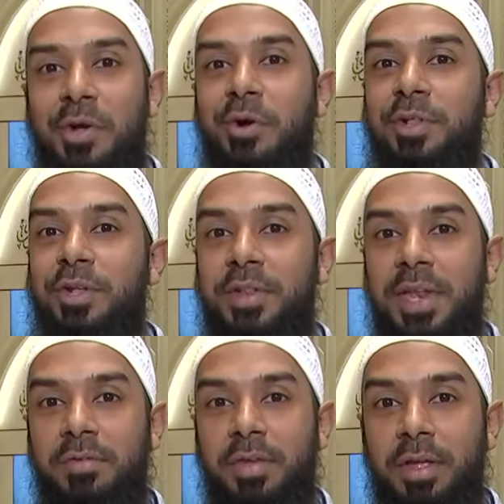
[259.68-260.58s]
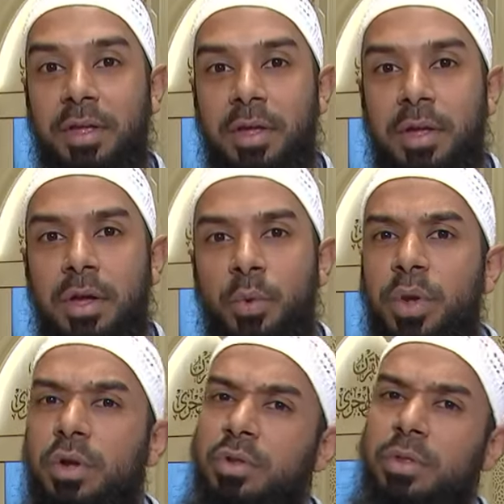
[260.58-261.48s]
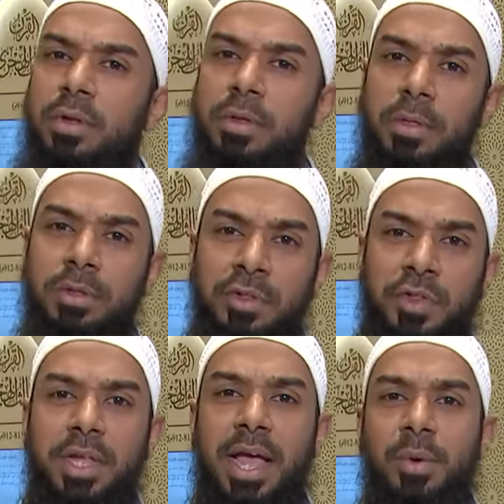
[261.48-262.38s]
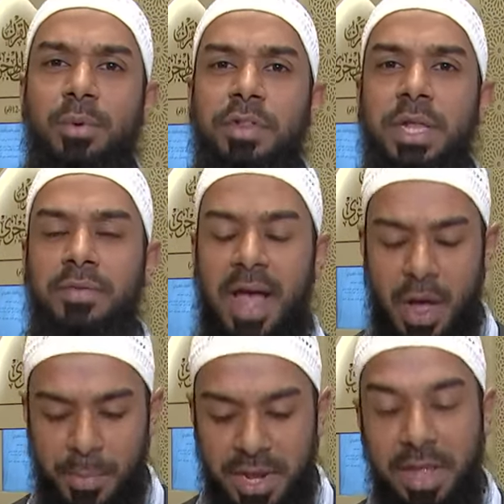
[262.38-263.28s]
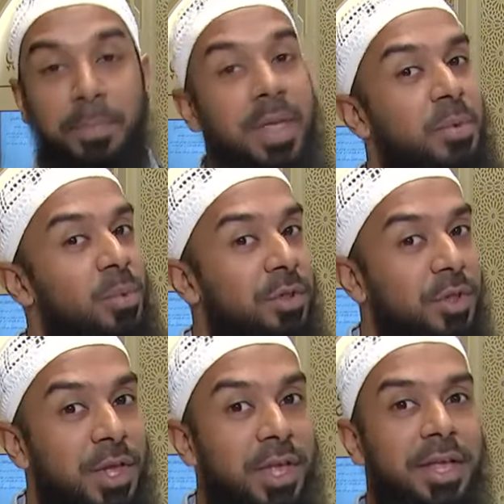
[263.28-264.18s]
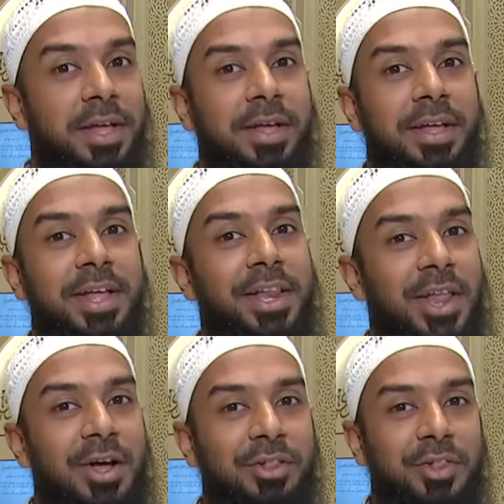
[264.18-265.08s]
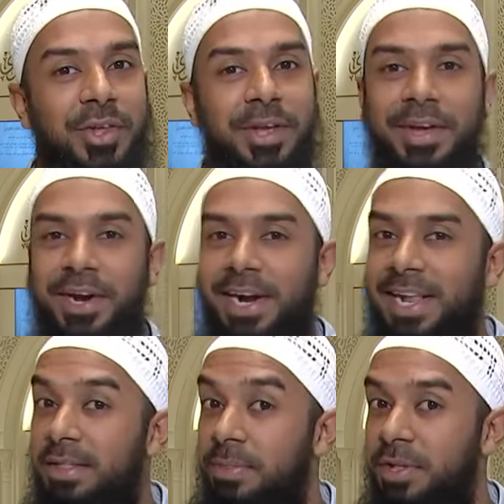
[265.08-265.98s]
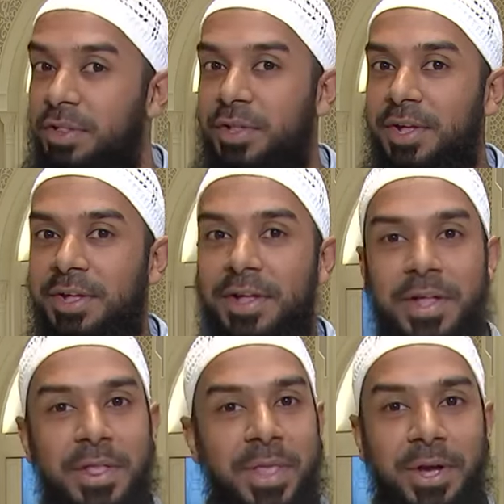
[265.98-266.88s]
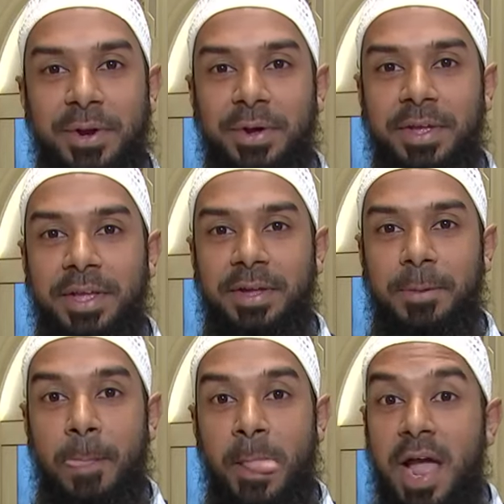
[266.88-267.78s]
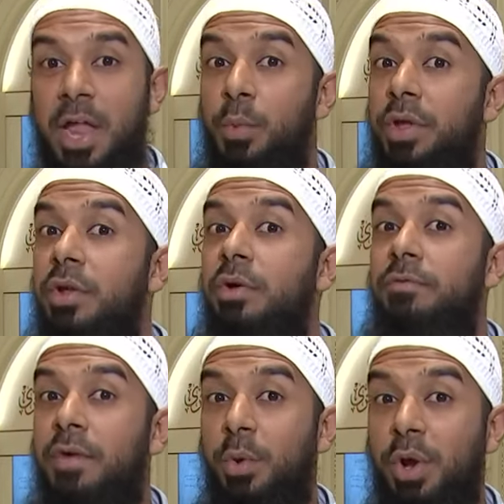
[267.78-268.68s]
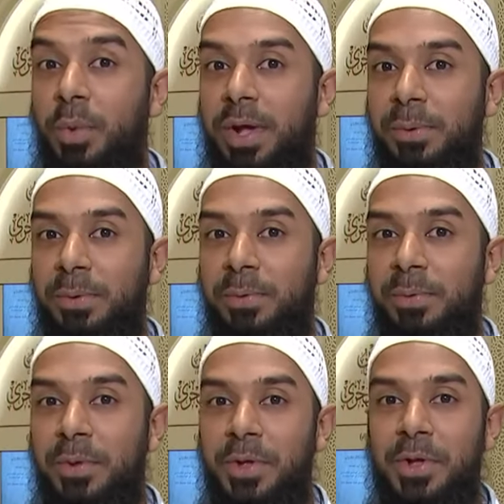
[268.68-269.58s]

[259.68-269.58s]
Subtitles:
because he's living. We could see ourselves, how many people was here last year and this year that are not here. And we know very well